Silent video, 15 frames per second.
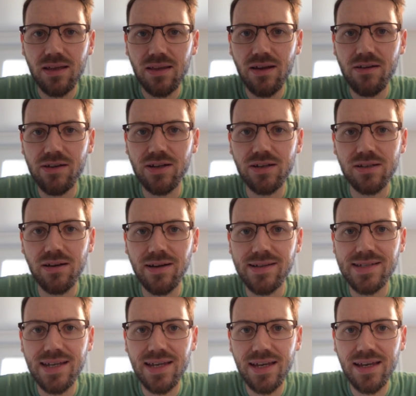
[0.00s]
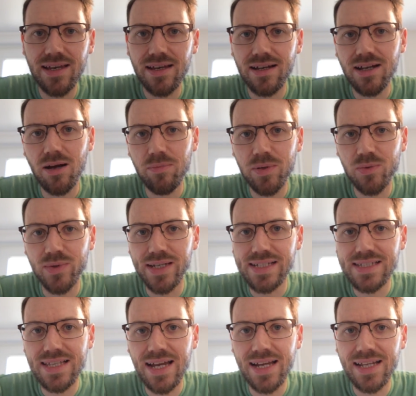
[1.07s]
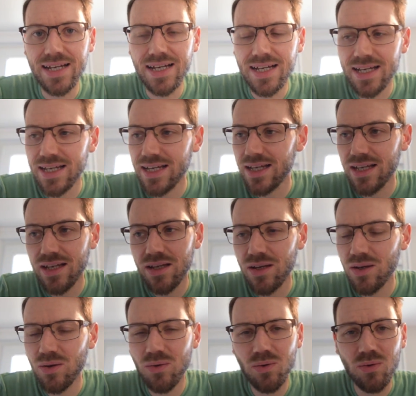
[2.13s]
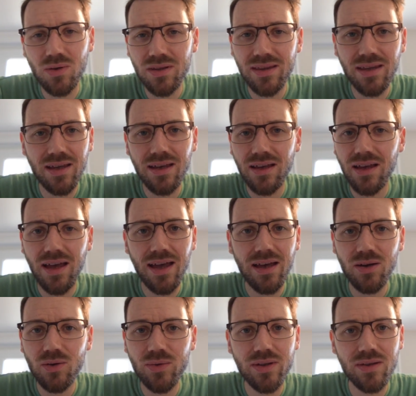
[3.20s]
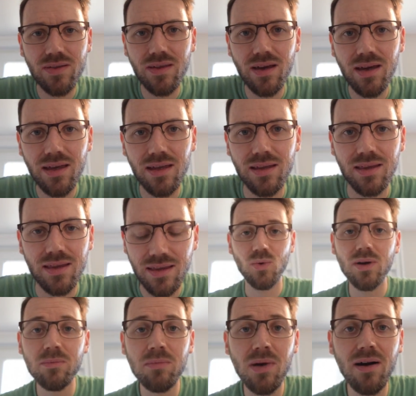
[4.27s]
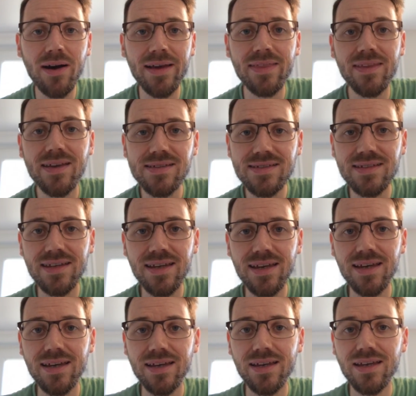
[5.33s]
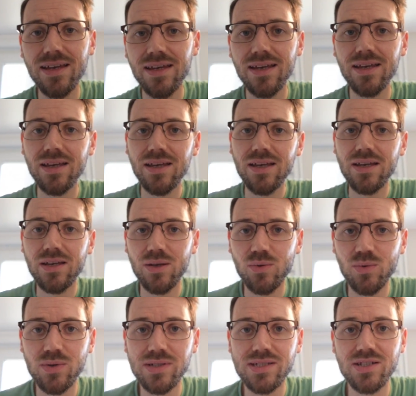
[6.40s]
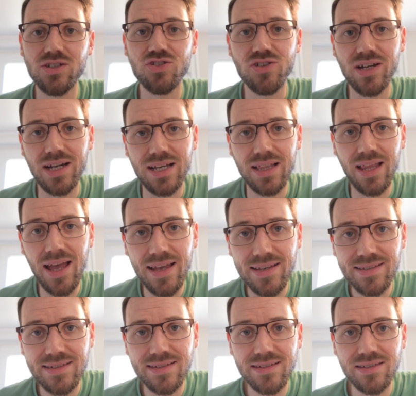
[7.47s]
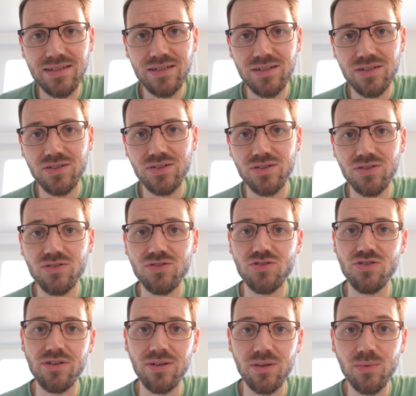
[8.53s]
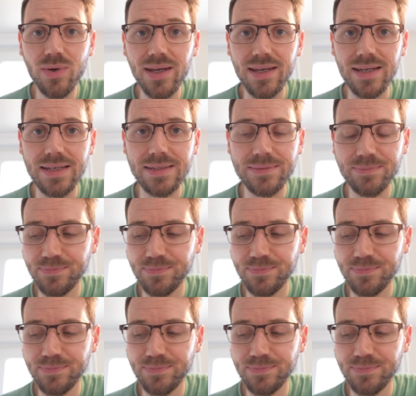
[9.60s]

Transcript: they're a good idea. A couple of weeks later, what the hell were you thinking? One of mine this year was to drink less during the week.